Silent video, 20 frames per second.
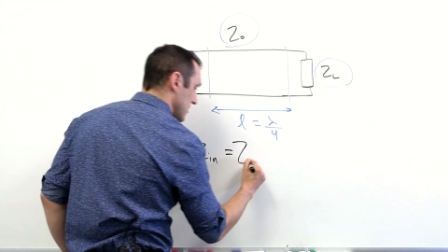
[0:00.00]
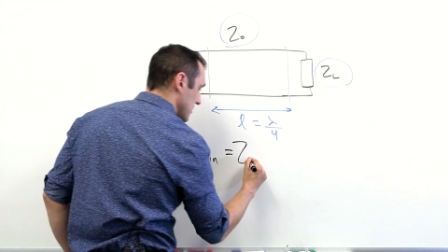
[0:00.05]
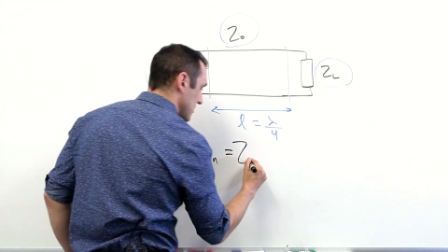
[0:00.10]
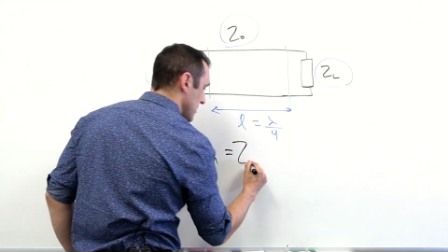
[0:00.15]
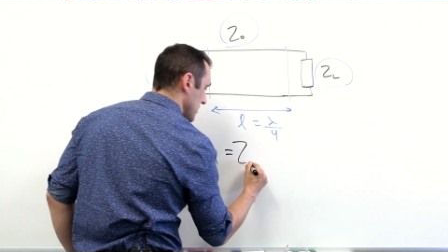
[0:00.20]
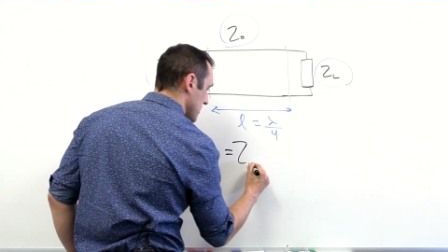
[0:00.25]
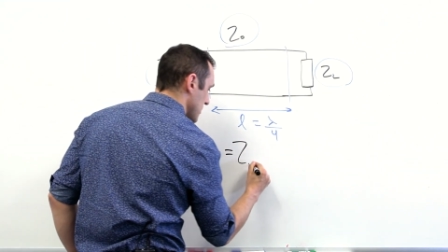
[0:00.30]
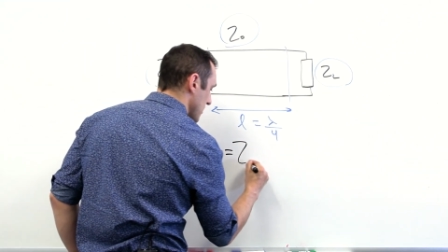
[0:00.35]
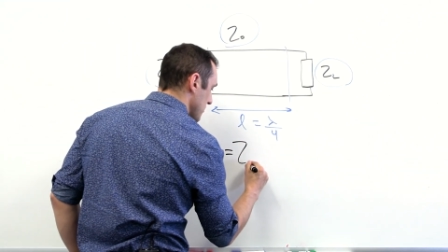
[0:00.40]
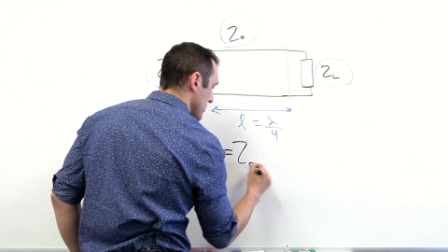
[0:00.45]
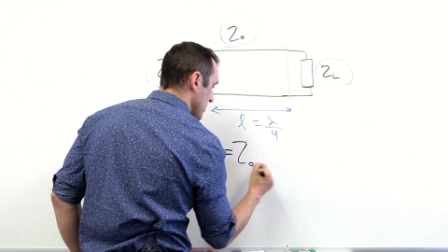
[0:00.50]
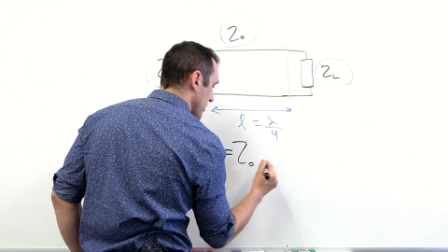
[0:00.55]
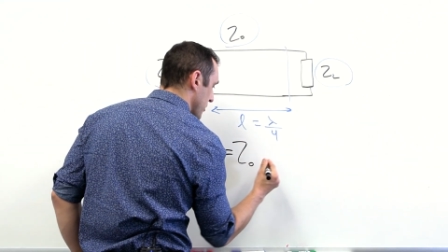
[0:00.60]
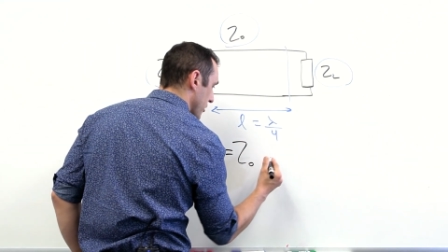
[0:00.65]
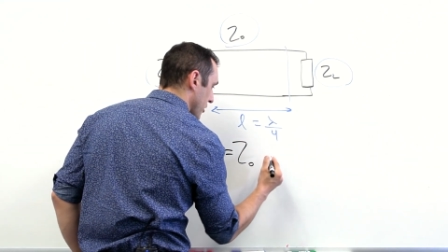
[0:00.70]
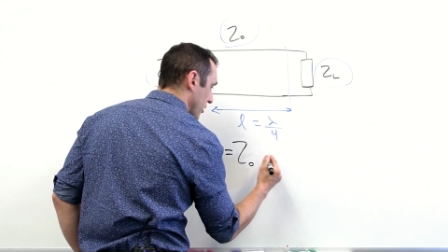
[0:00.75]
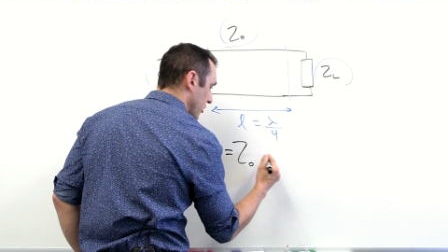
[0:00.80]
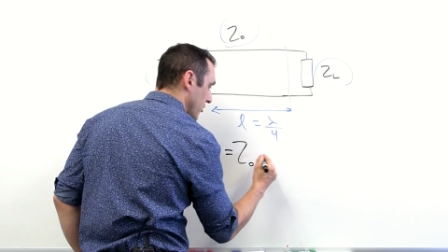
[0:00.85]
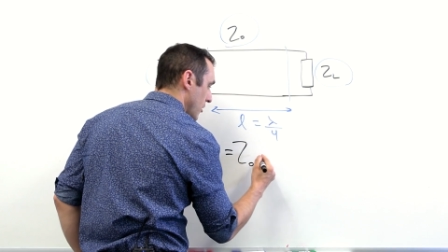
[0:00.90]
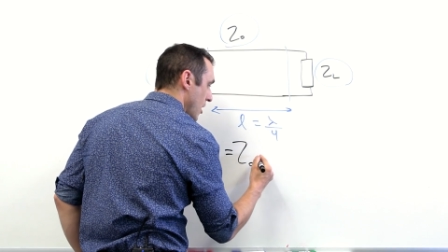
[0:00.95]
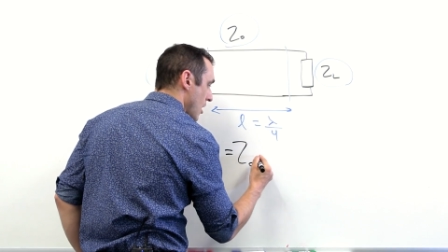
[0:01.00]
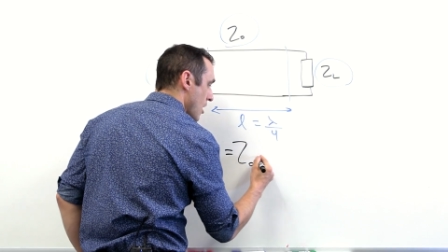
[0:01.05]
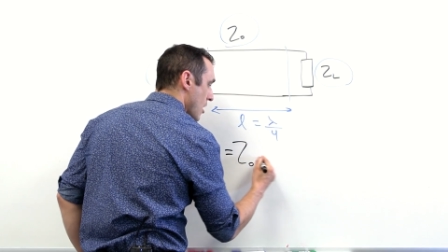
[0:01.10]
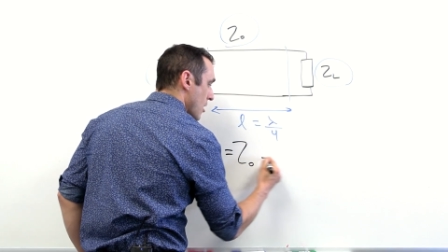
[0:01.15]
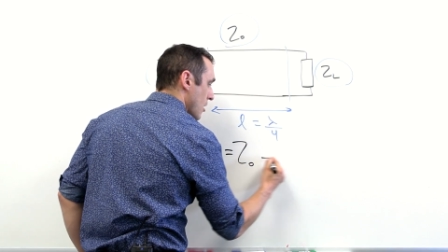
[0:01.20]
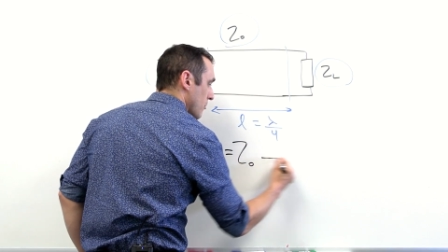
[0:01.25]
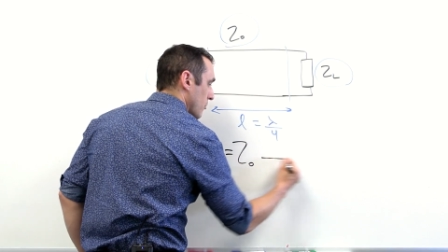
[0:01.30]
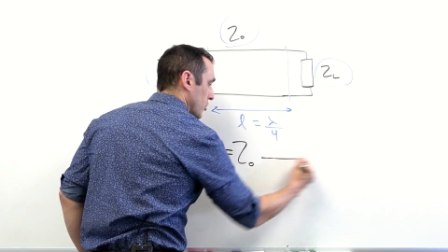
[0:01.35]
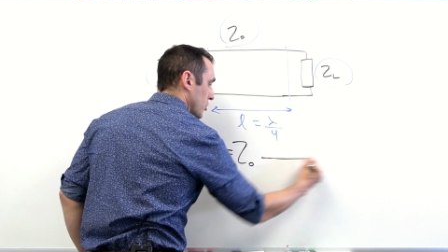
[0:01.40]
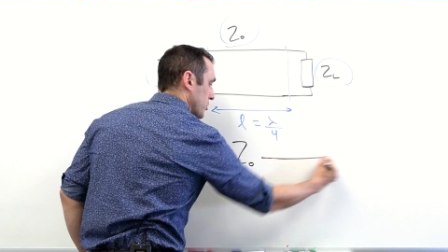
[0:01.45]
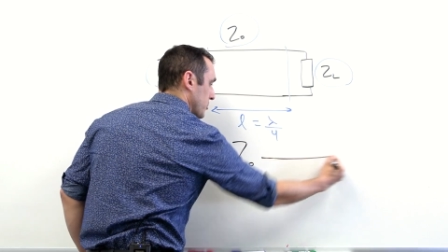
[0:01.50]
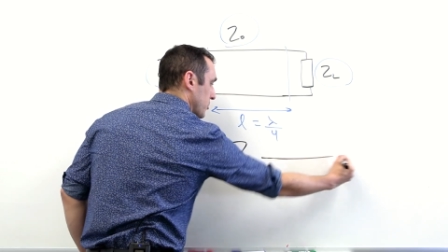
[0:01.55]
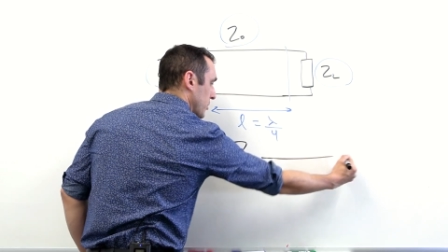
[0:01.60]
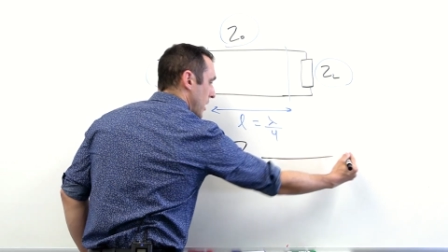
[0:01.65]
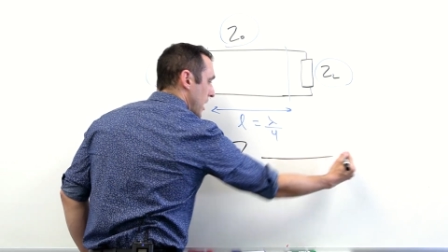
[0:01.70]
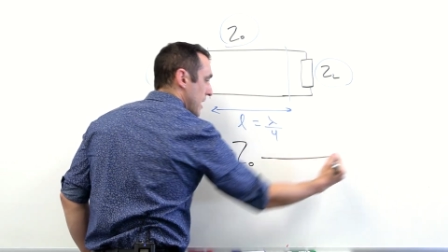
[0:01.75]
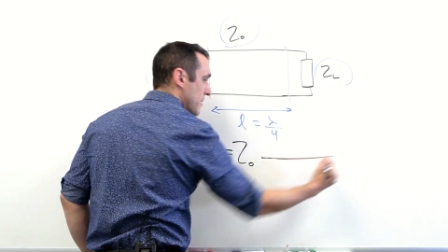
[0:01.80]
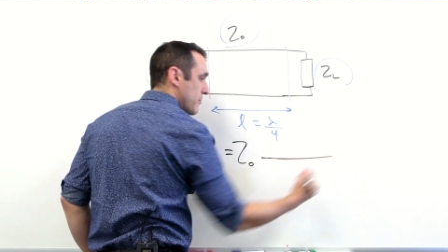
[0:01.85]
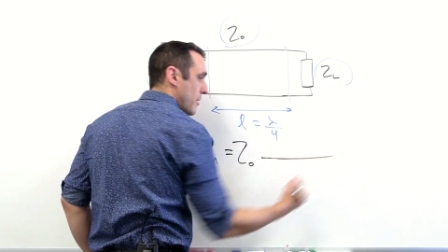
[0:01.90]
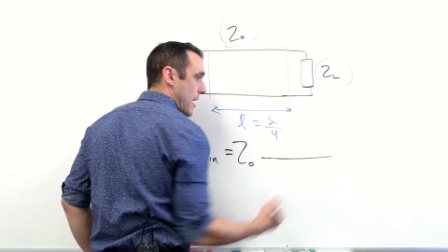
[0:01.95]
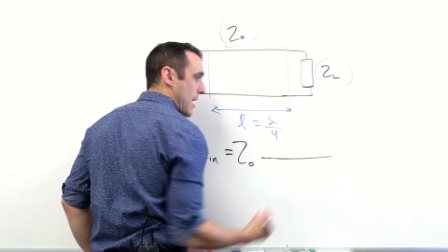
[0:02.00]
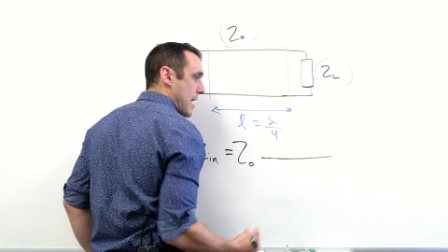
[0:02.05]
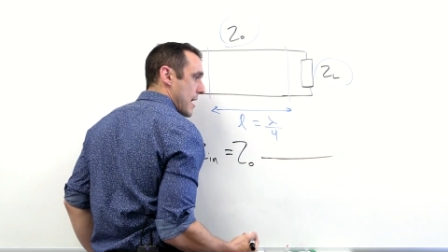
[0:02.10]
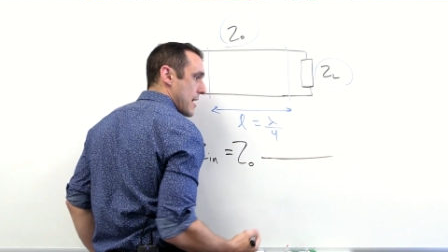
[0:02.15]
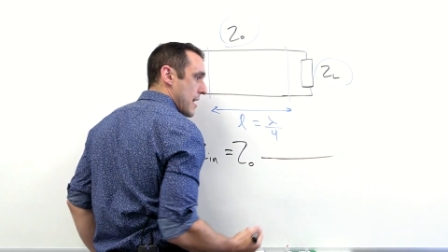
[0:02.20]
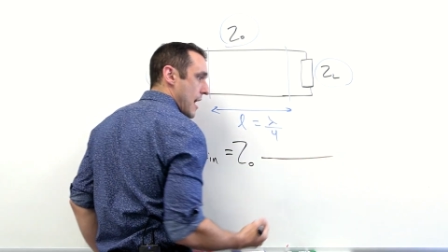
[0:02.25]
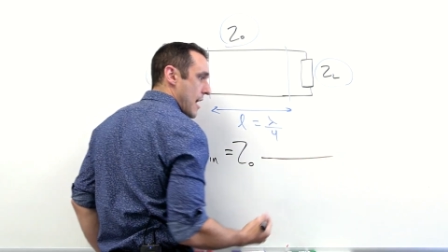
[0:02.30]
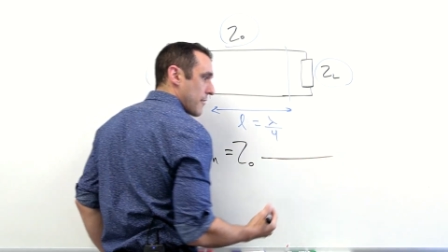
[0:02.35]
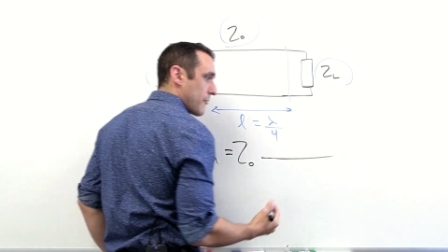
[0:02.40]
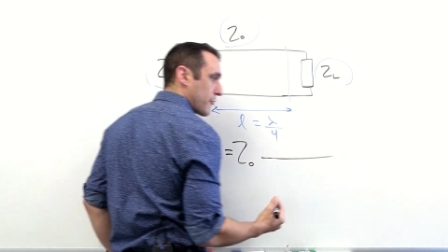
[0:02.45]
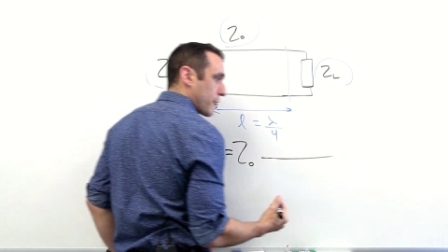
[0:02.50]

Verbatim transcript: Z sub zero multiplied by a